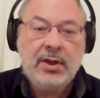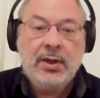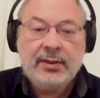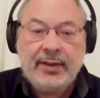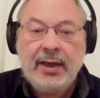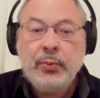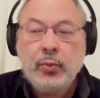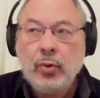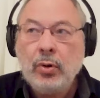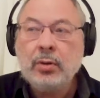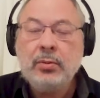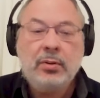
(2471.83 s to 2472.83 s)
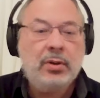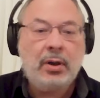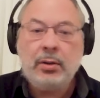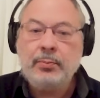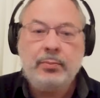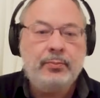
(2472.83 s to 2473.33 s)
they were
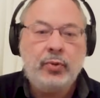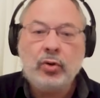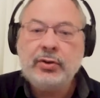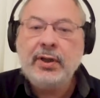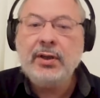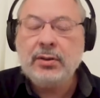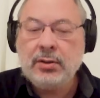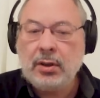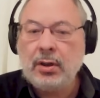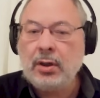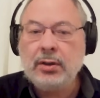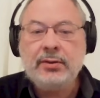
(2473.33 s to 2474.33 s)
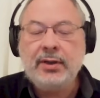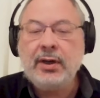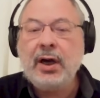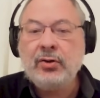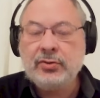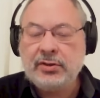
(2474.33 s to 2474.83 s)
burning the
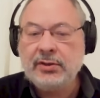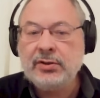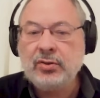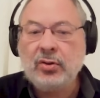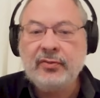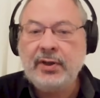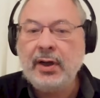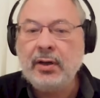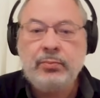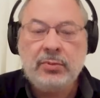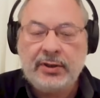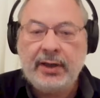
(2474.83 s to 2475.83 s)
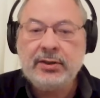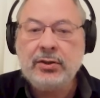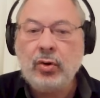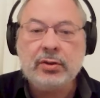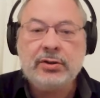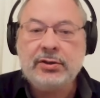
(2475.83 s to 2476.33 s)
houses of their
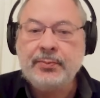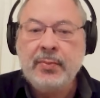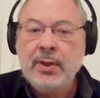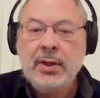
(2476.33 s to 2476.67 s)
landlords.